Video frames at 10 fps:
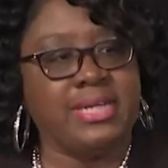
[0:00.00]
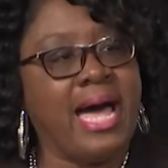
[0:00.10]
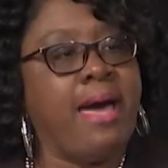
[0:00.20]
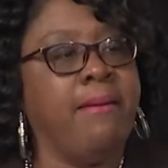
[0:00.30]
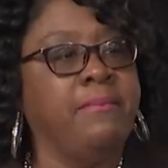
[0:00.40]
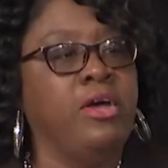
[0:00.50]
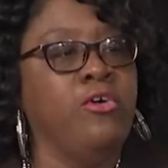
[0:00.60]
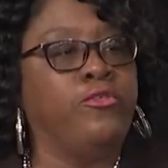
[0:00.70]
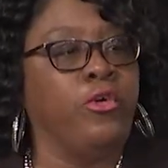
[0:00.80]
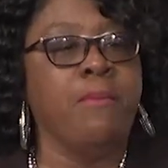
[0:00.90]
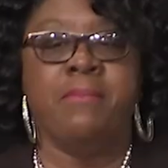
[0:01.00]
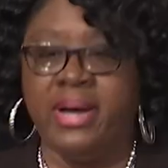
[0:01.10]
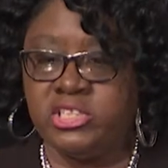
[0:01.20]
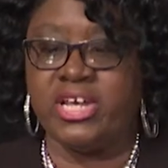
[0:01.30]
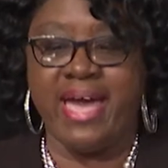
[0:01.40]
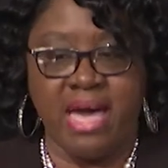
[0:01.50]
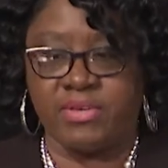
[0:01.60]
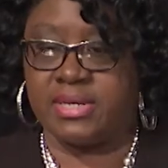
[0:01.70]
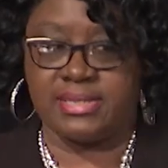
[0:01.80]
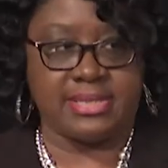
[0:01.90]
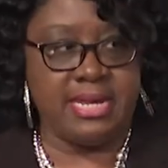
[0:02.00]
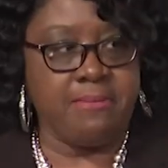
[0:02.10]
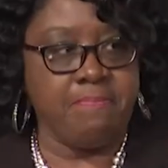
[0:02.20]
time for much advocacy.